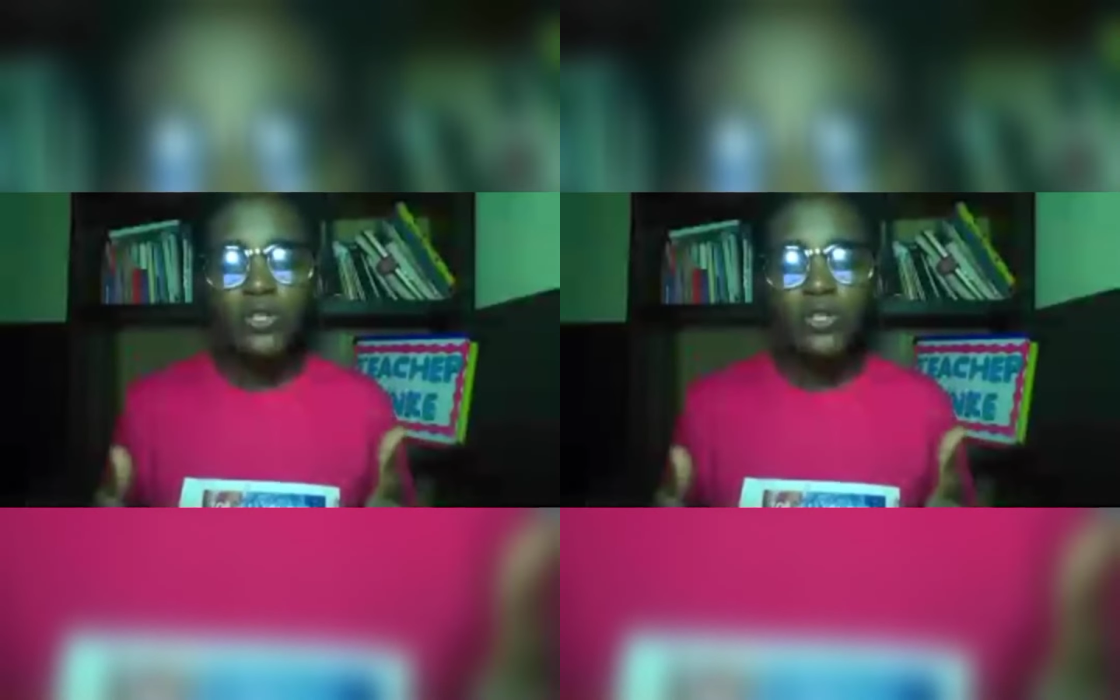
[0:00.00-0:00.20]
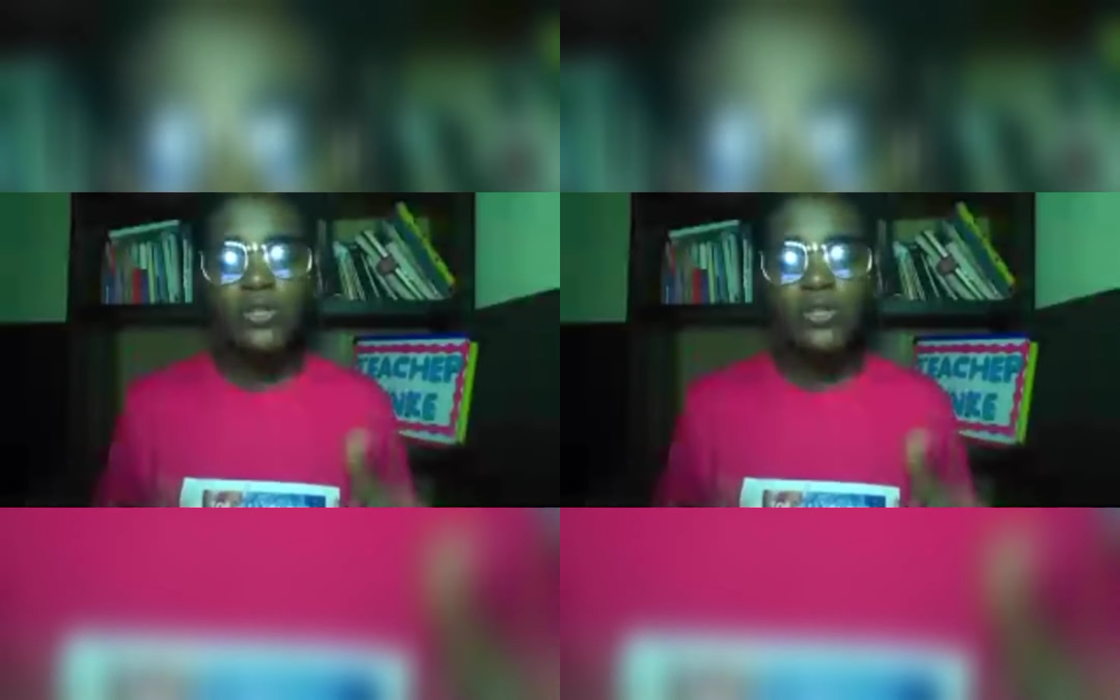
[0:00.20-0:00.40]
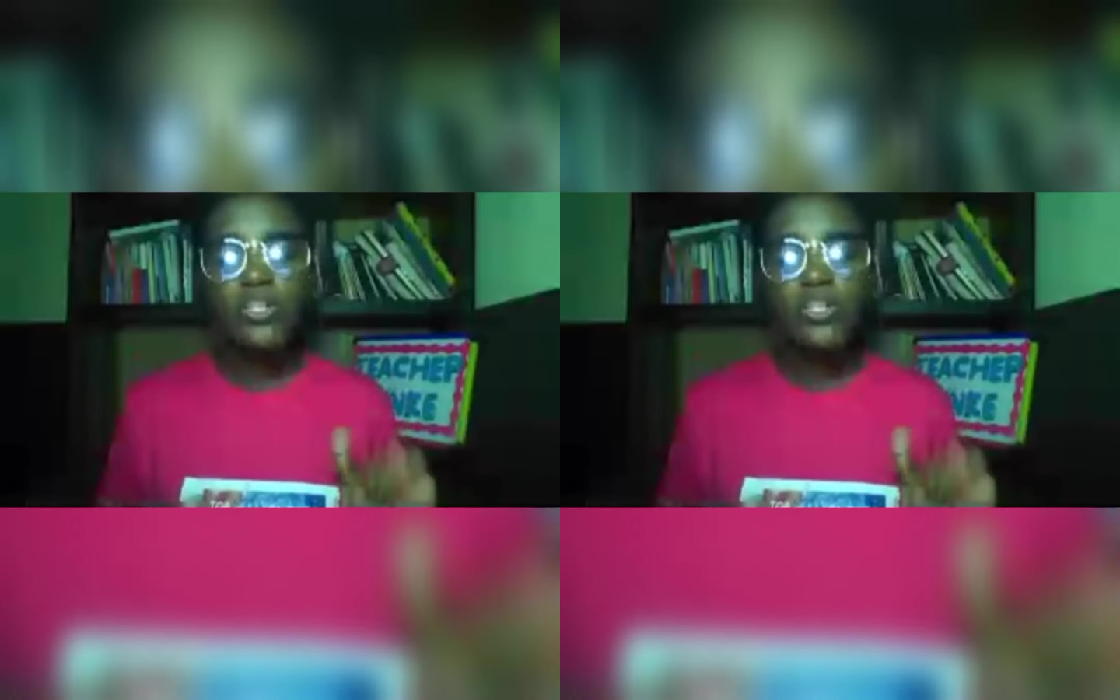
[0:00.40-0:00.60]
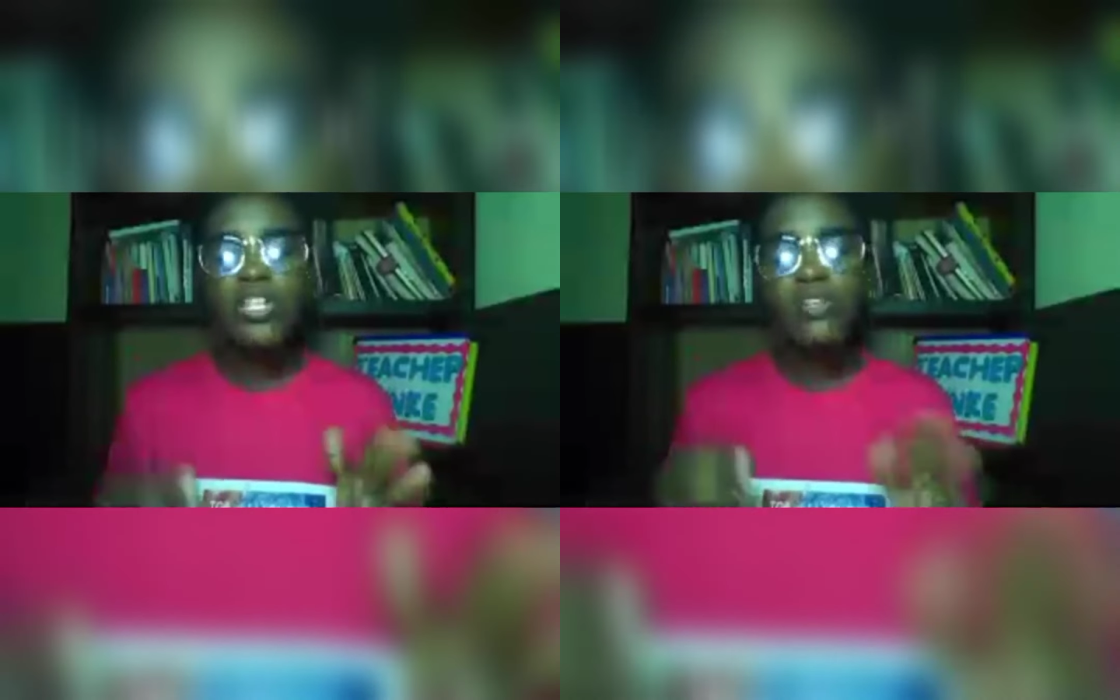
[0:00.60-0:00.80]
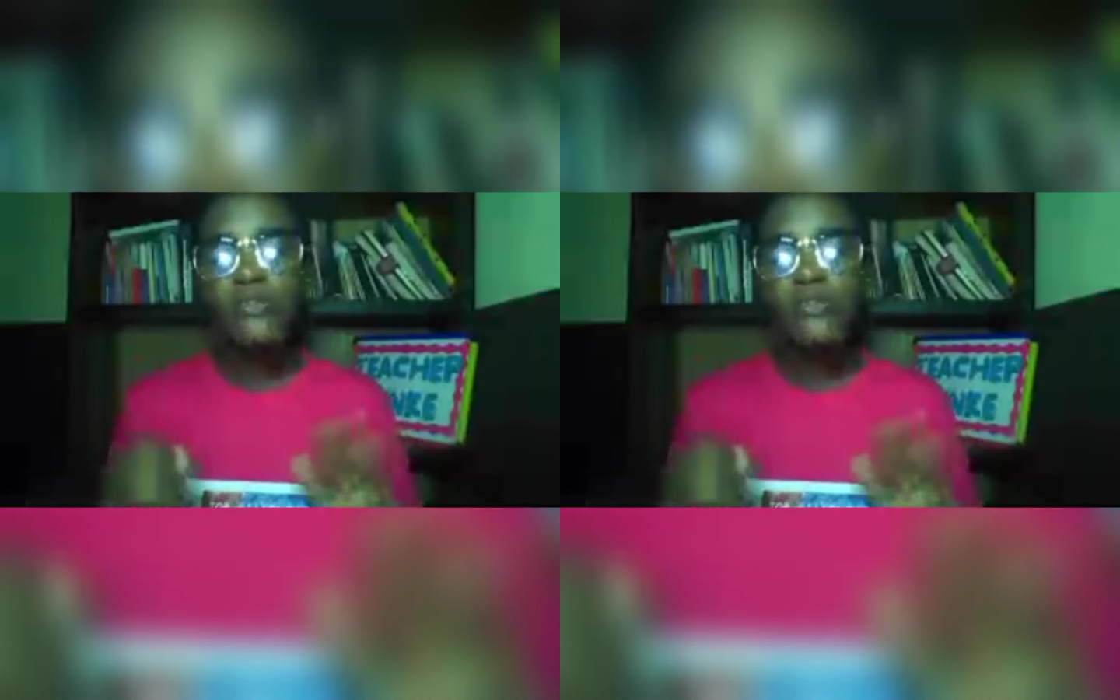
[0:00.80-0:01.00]
So
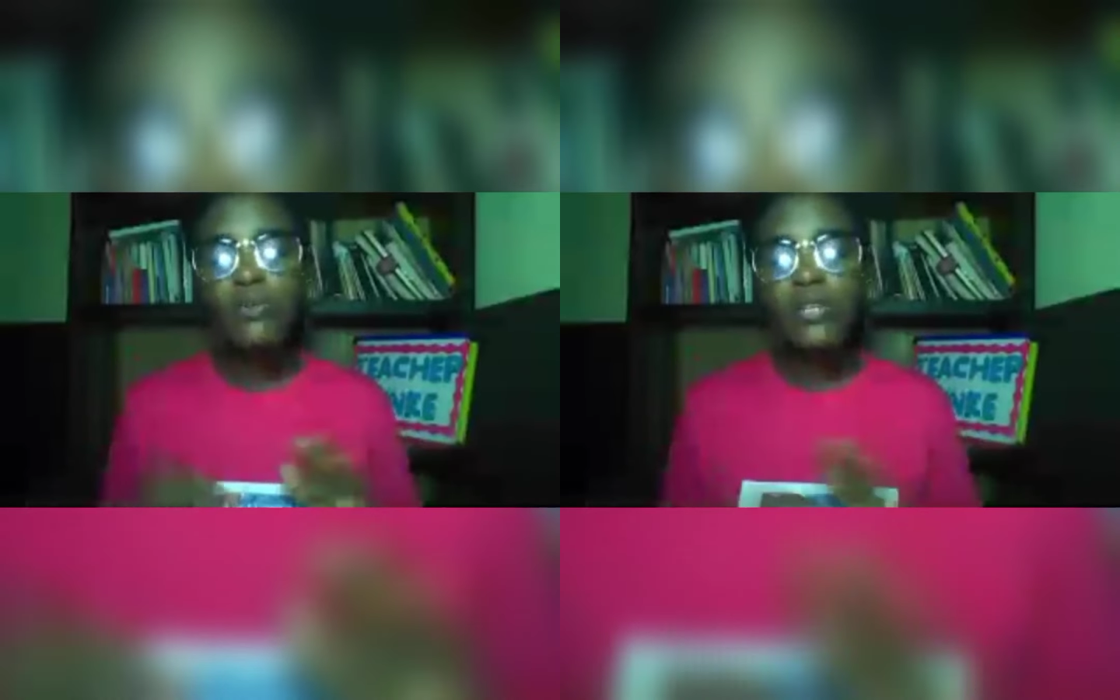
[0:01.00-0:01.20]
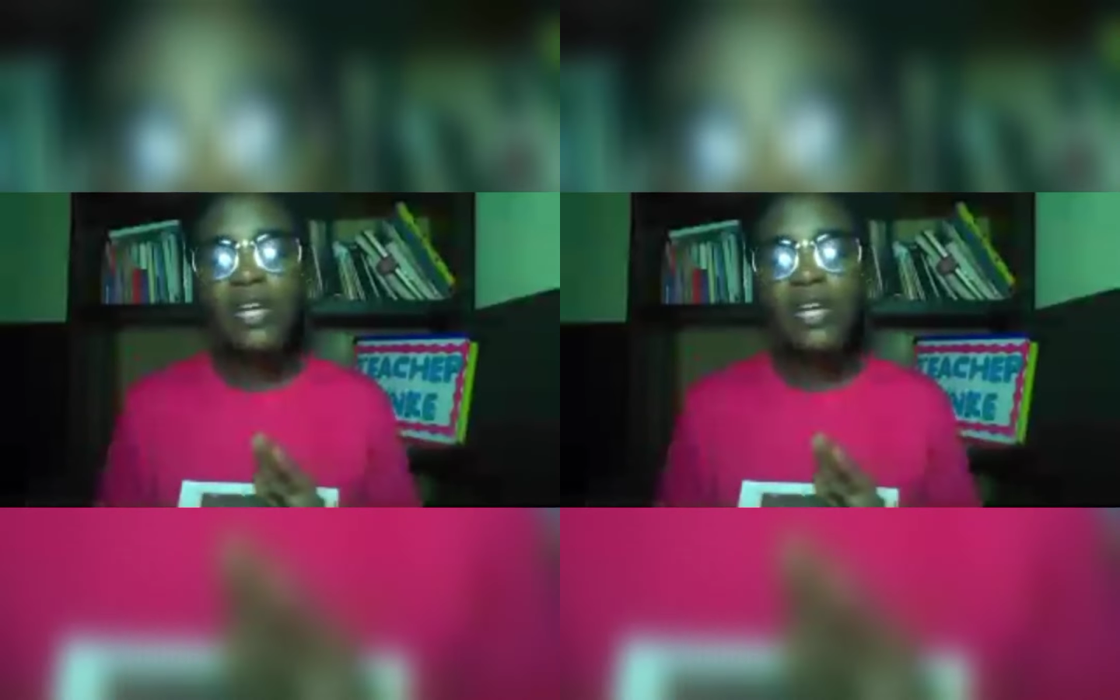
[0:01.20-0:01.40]
if they